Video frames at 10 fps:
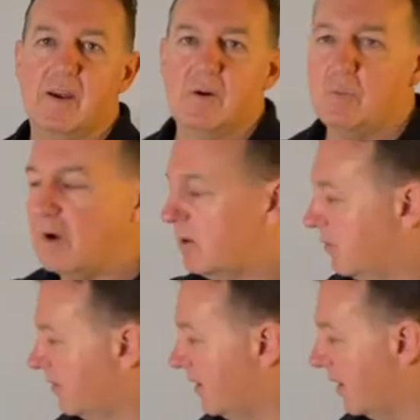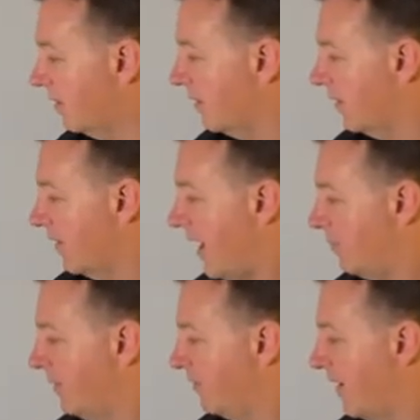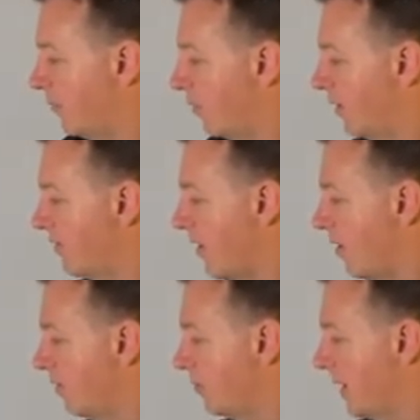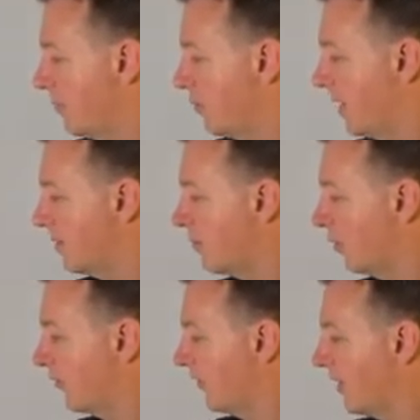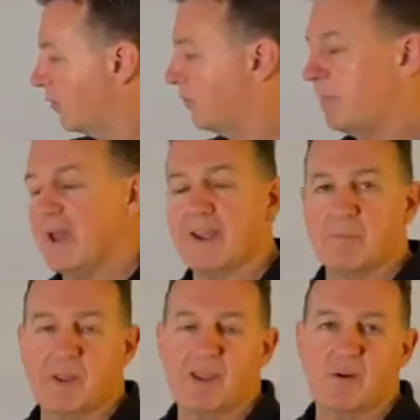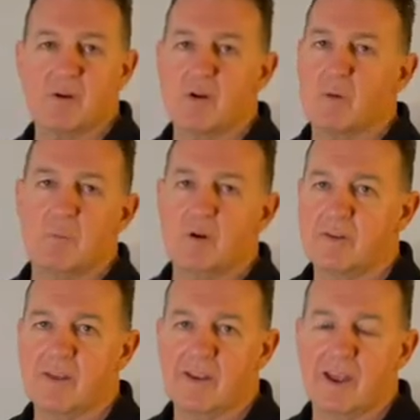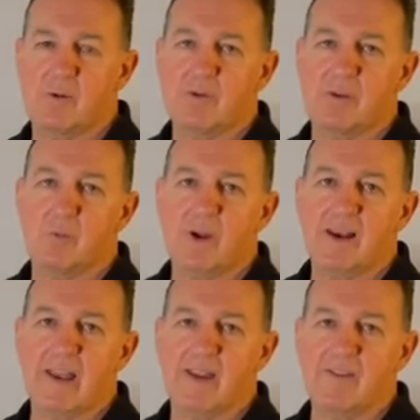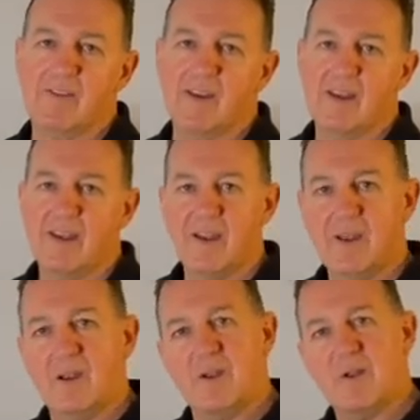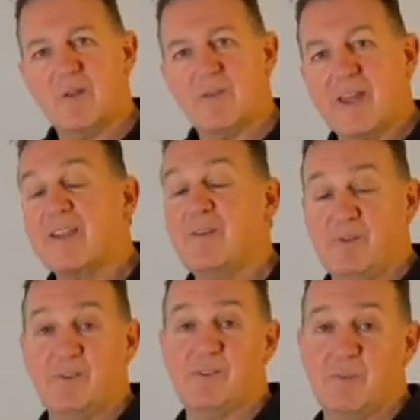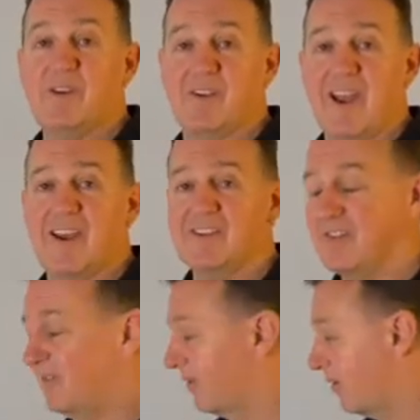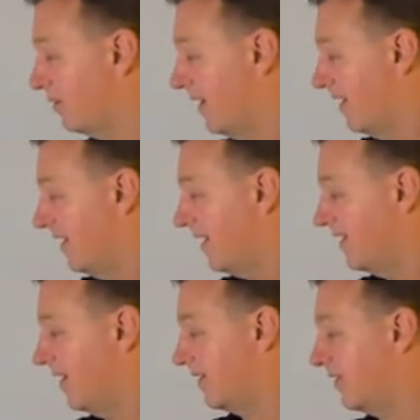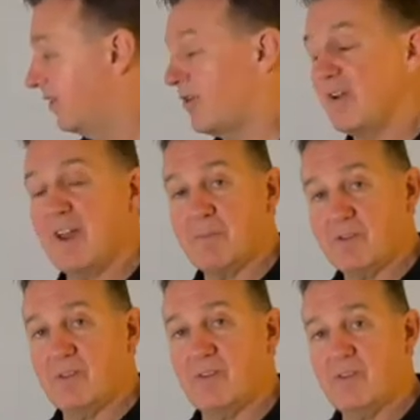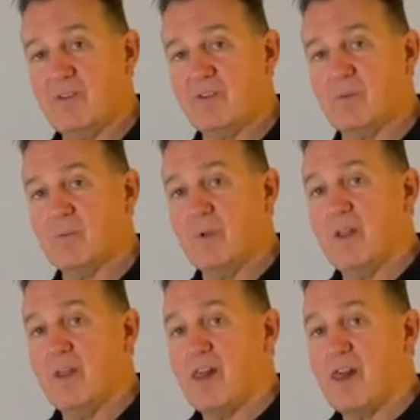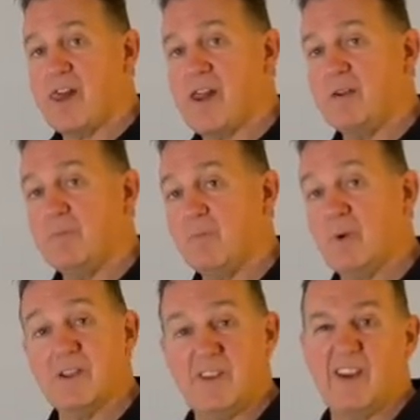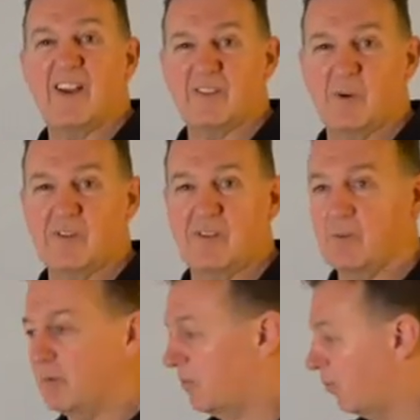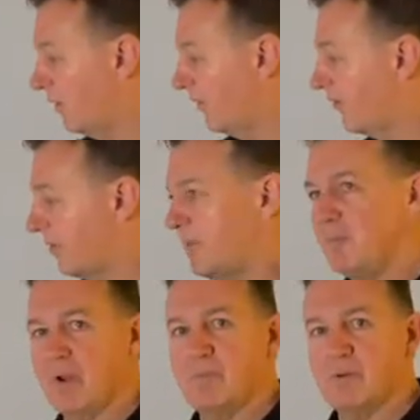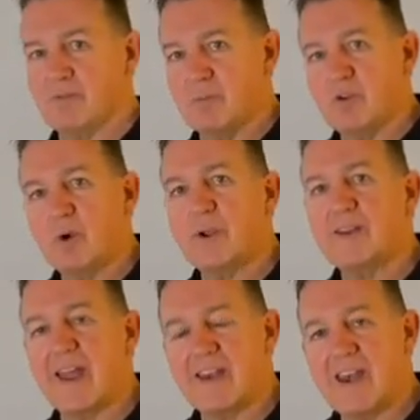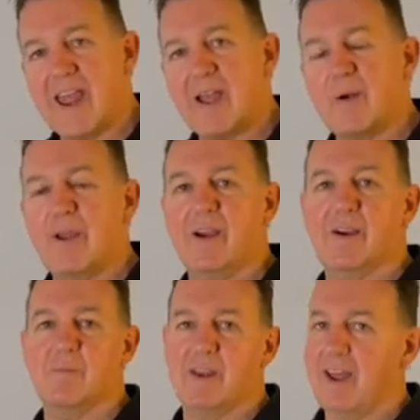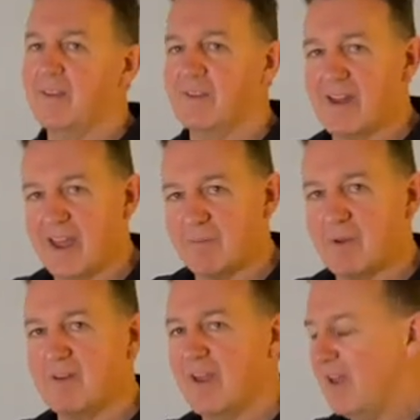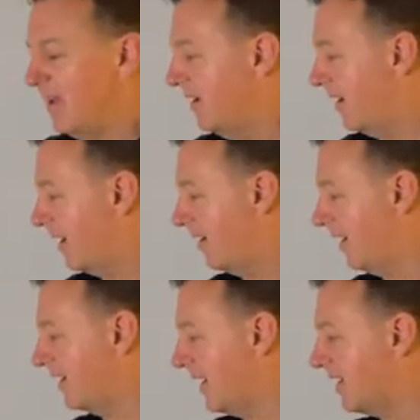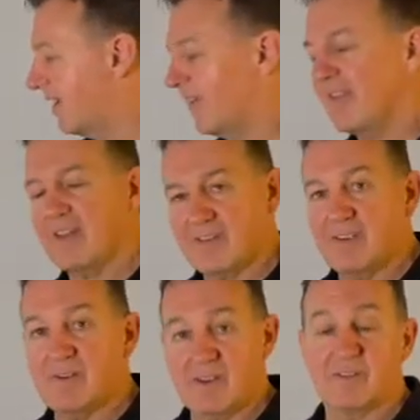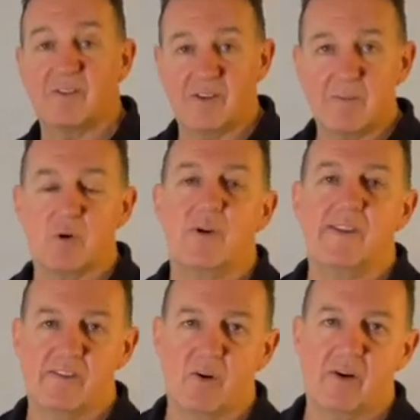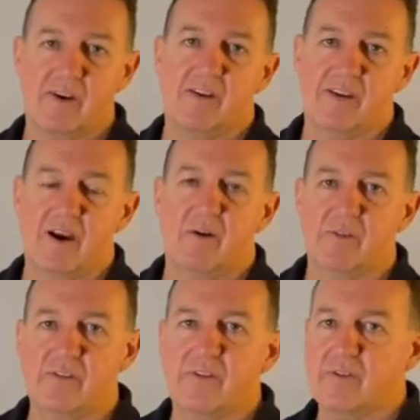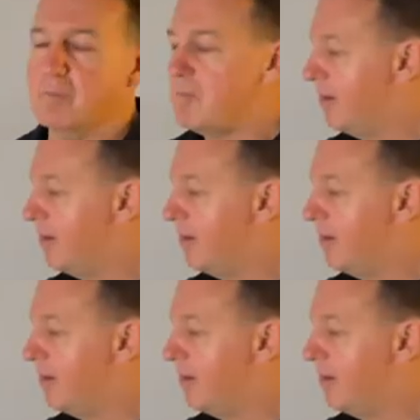well, the happy snap would involve people being more settled back up here and not moving their cattle to the wetlands, that gives us some indications of, the dynamics of the system. And we can then ask questions, well, what's stopping people from doing that now? How come that hasn't happened? Again, that's giving us a deeper insight into the current system.